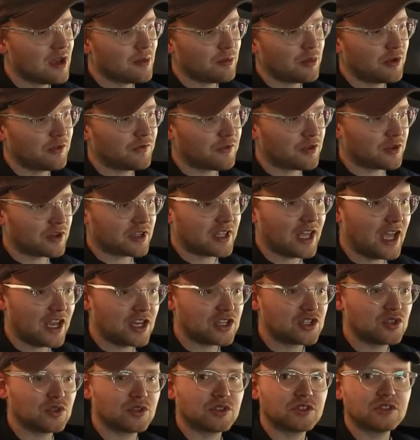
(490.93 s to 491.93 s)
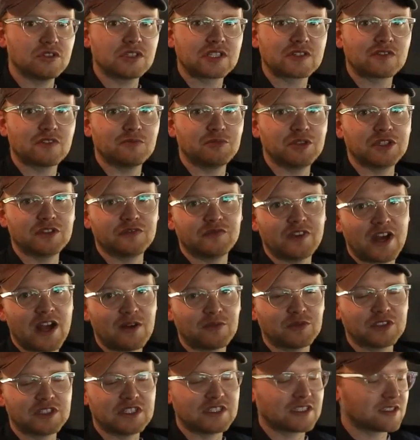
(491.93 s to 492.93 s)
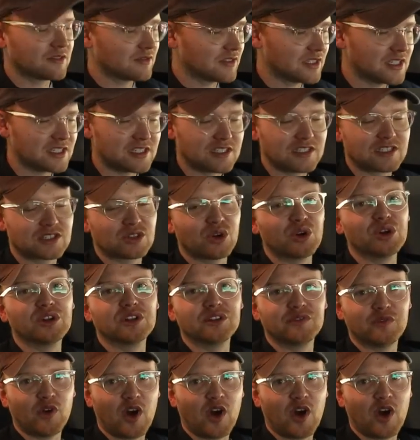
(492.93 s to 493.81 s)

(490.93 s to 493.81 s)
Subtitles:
But for occasional use for big families, this is totally